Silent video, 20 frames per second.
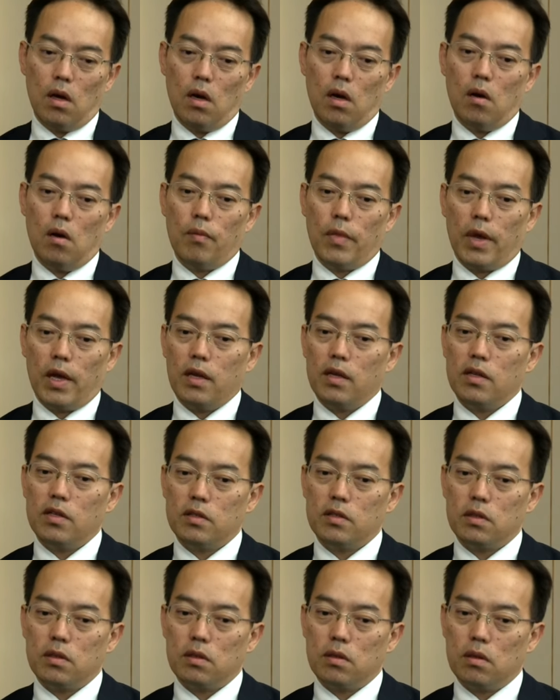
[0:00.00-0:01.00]
Um, and
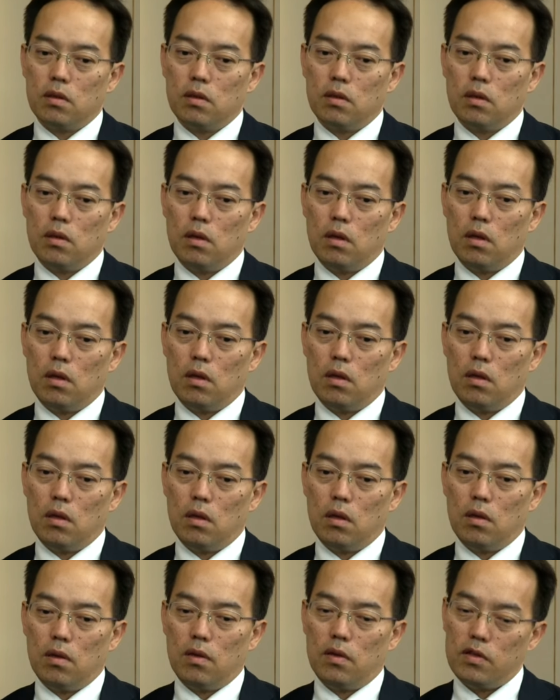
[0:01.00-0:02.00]
is,
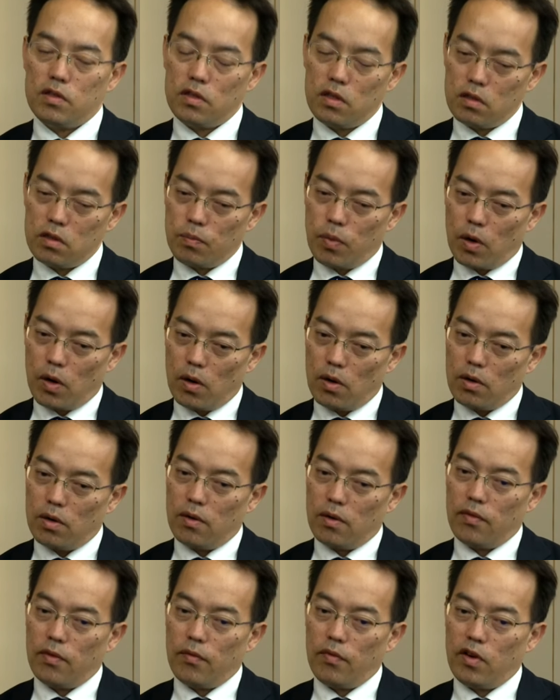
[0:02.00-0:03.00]
this is
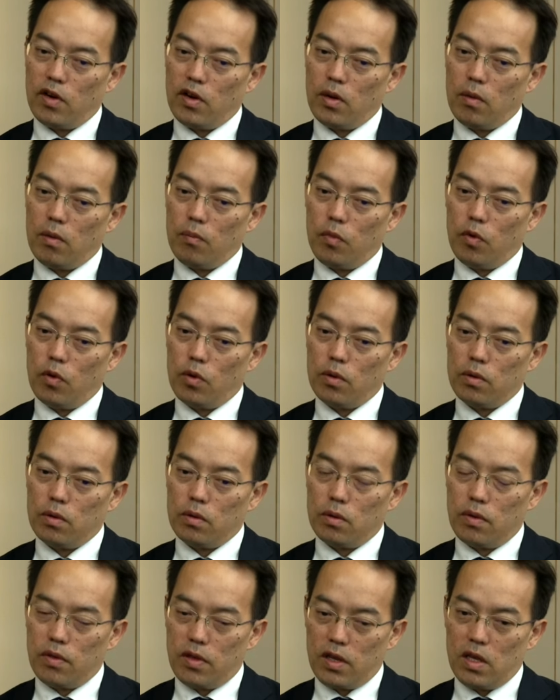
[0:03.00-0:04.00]
part of a very
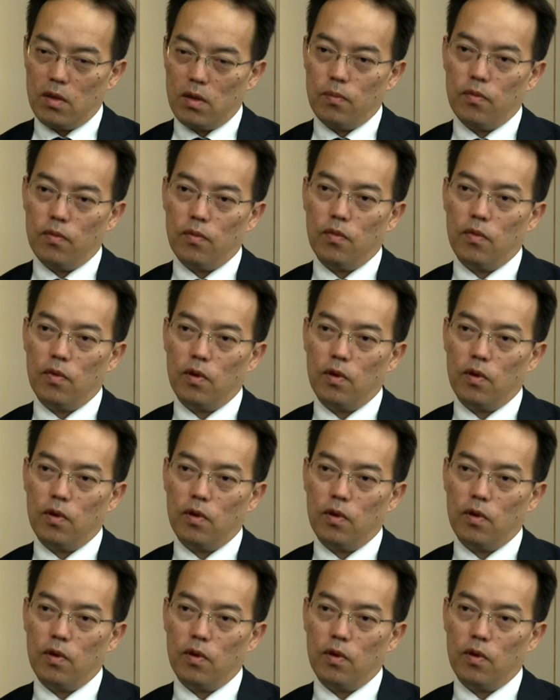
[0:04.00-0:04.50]
important theme